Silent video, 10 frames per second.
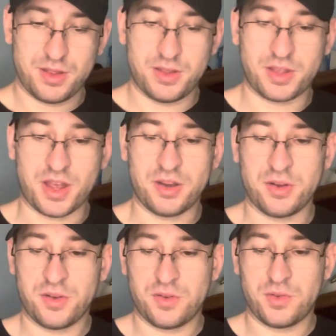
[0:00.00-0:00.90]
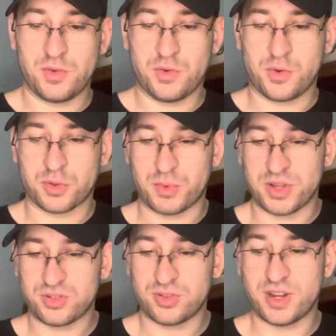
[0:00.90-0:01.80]
they got
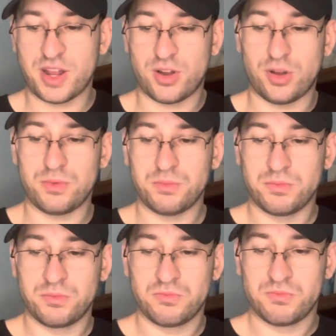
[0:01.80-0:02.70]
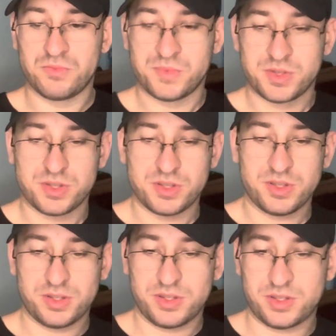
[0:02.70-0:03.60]
Northwestern at home
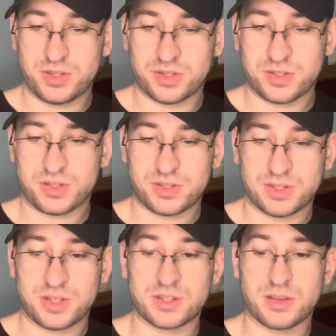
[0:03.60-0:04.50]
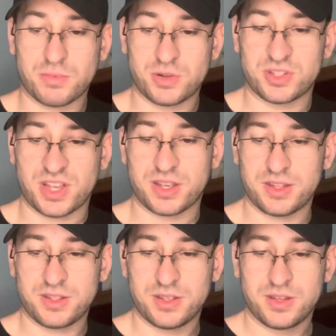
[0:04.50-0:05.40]
September
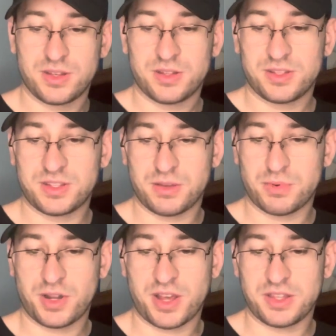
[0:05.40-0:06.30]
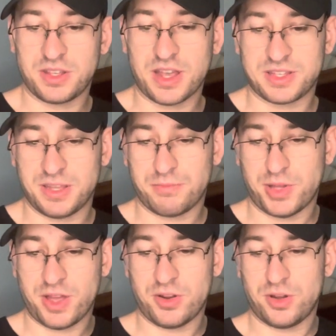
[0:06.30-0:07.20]
2nd, September 9th. They got
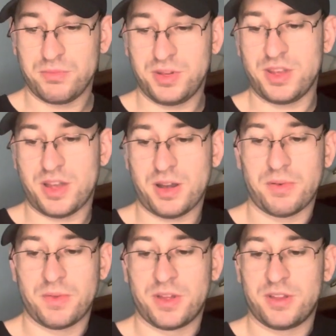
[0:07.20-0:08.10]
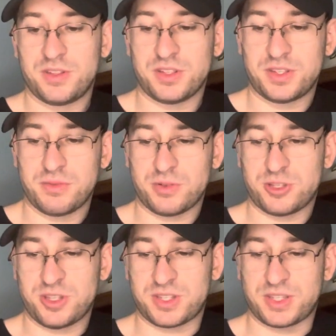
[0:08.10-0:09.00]
Temple at home. You got September
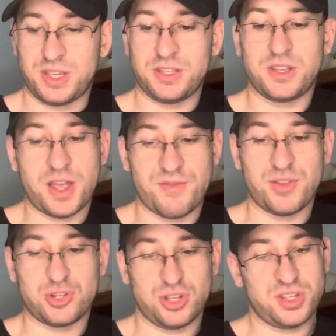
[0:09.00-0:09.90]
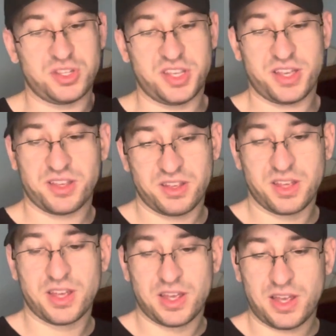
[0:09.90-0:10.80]
16th. You got Virginia Tech
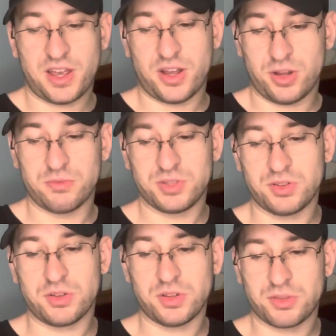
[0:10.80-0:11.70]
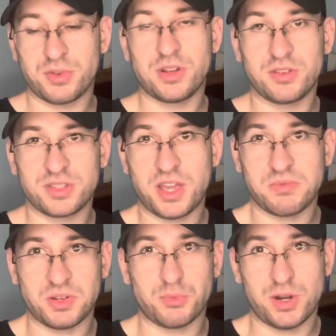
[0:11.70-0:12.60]
at home. So all three of those
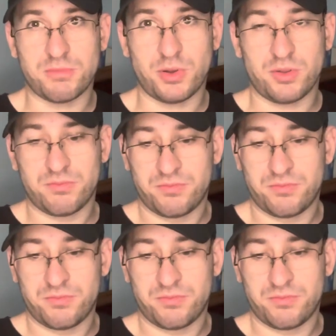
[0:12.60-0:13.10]
games are winnable.